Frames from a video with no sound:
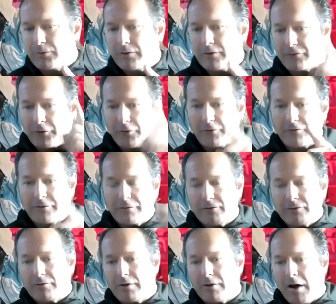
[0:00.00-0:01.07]
the
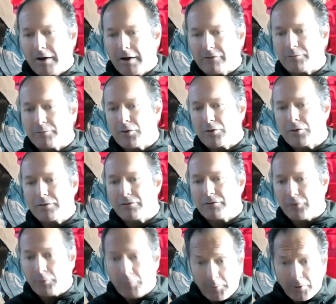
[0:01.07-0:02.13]
sturgeon August moon,
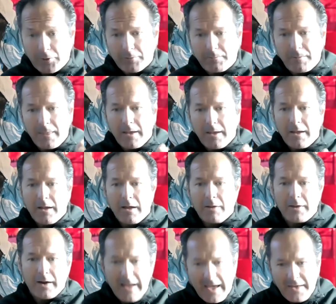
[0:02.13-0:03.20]
super moon,
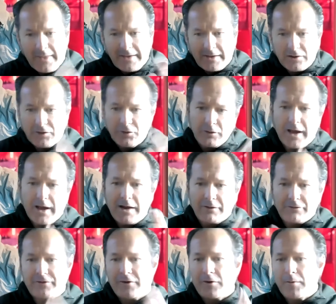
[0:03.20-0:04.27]
that I had like a little kind of
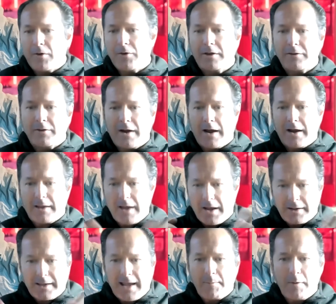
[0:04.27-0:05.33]
ceremony that I
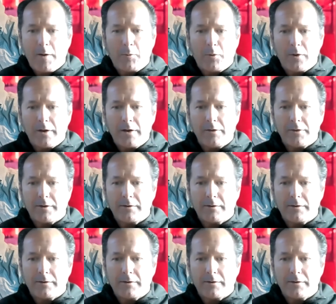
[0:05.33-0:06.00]
kind of came up with.